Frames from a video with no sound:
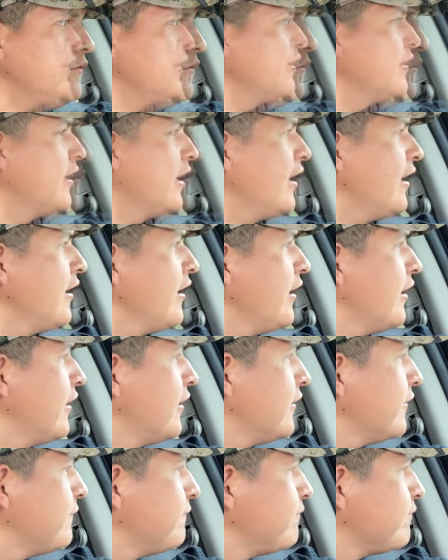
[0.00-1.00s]
Yeah,
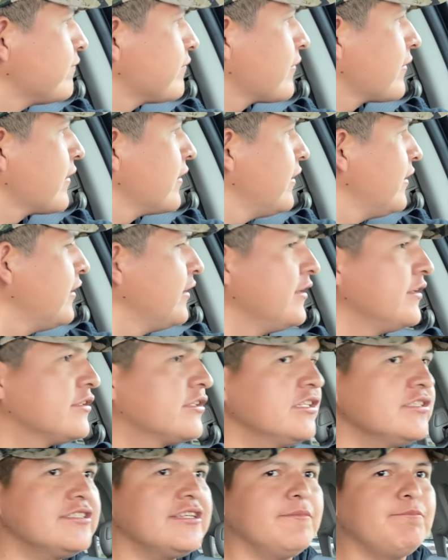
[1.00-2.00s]

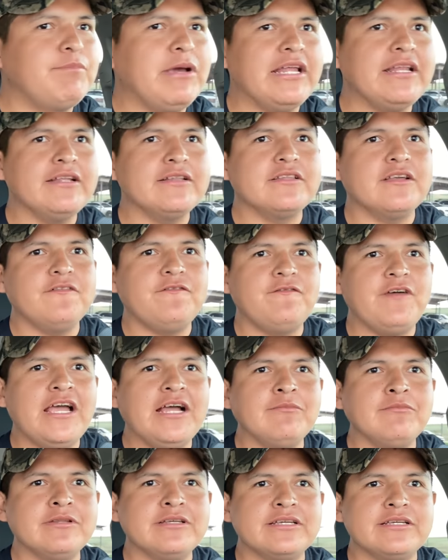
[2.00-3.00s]
just a Bennett the
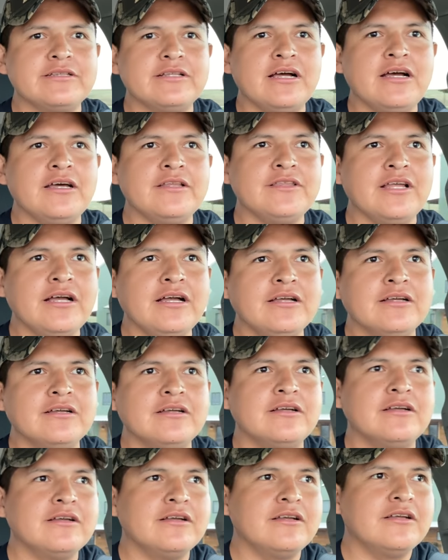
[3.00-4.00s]
family, Nana.
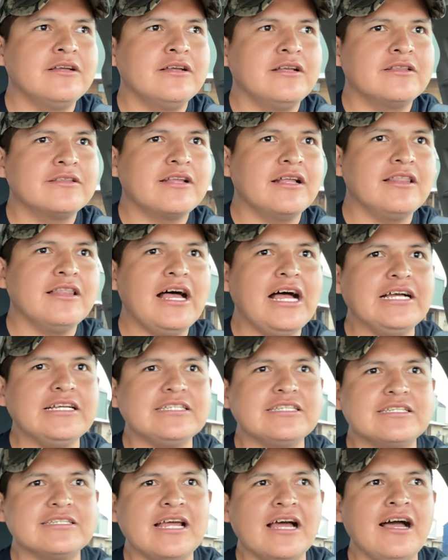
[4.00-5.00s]
The
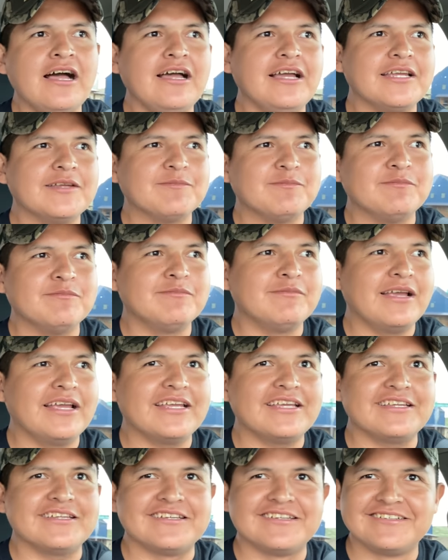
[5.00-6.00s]
last time,
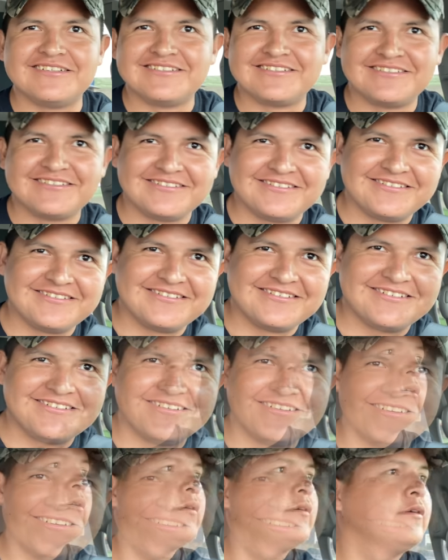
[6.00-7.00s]
hey.
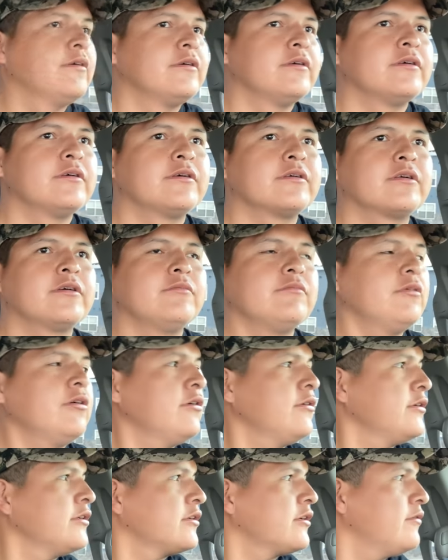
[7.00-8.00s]
Good
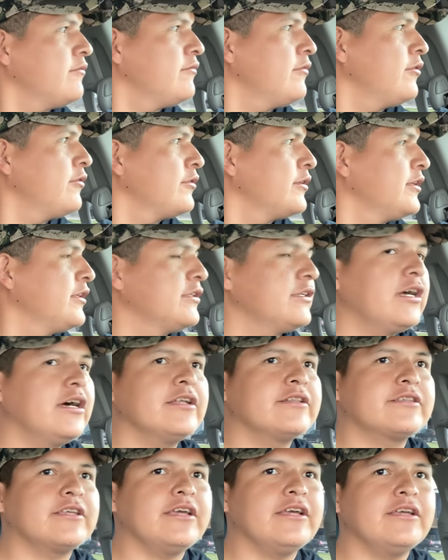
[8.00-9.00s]
morning, good morning.
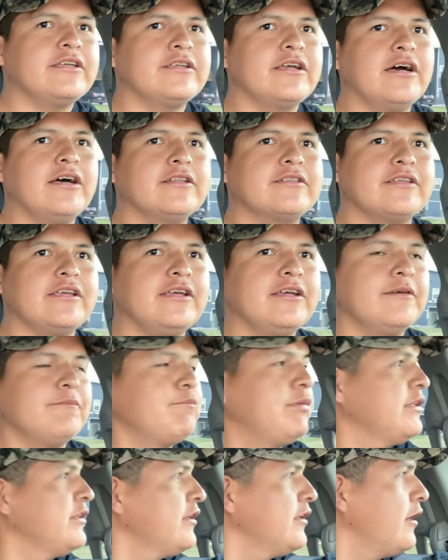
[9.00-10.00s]
Yat eh, yat e
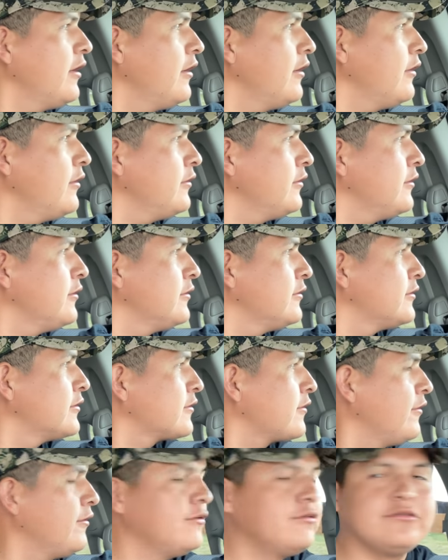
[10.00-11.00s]
Bennett
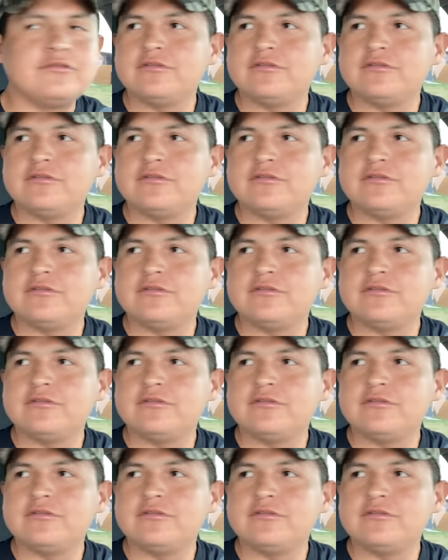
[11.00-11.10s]
Onlinsko.